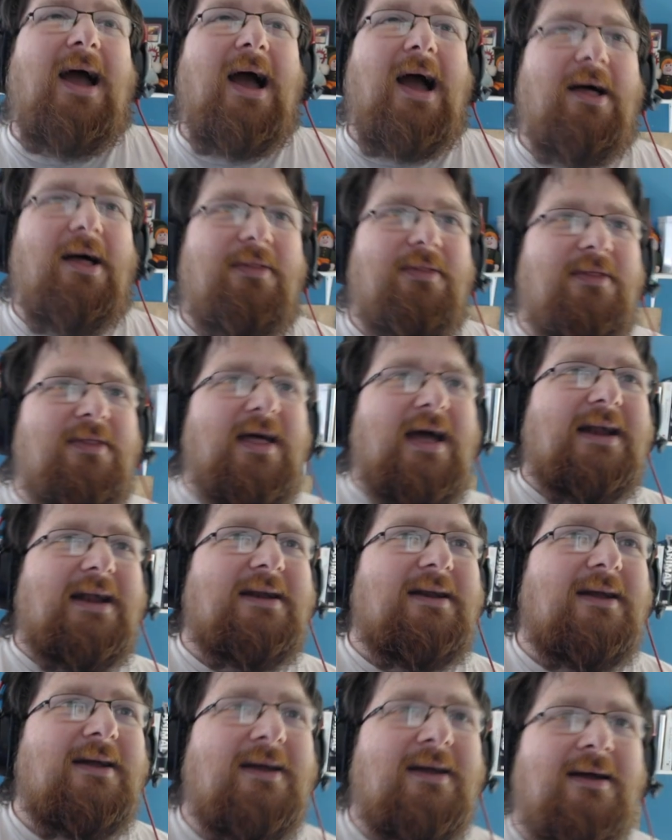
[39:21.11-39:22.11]
and
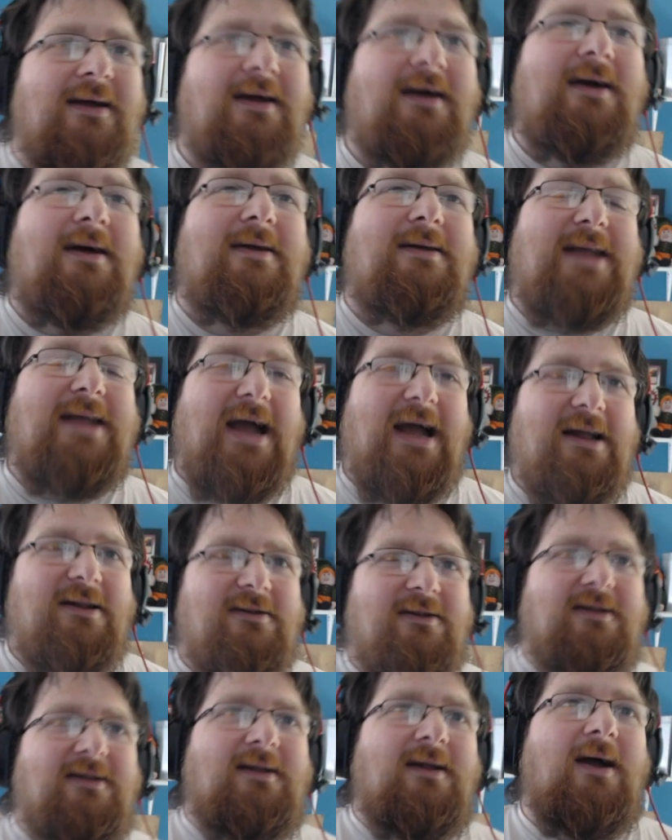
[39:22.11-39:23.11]
then
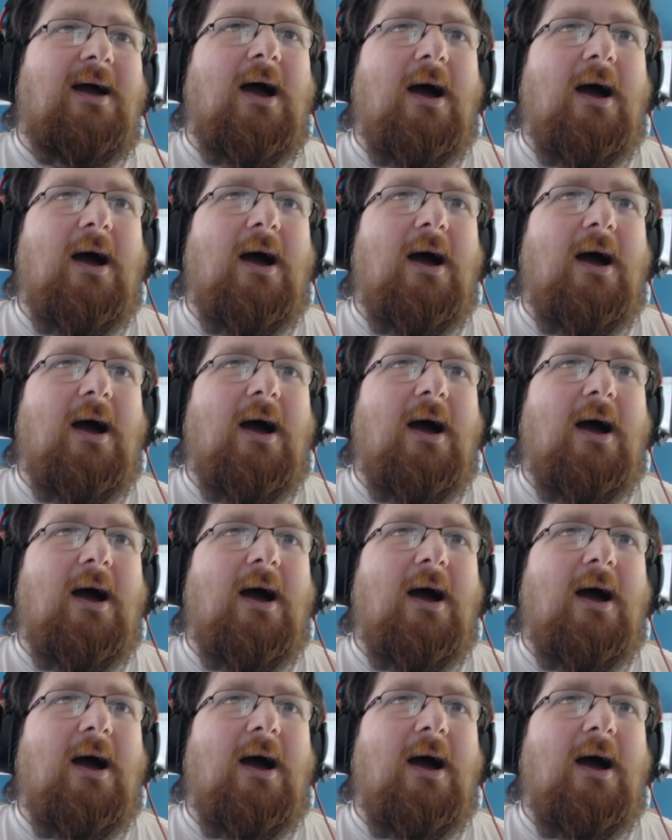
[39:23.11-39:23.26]
gets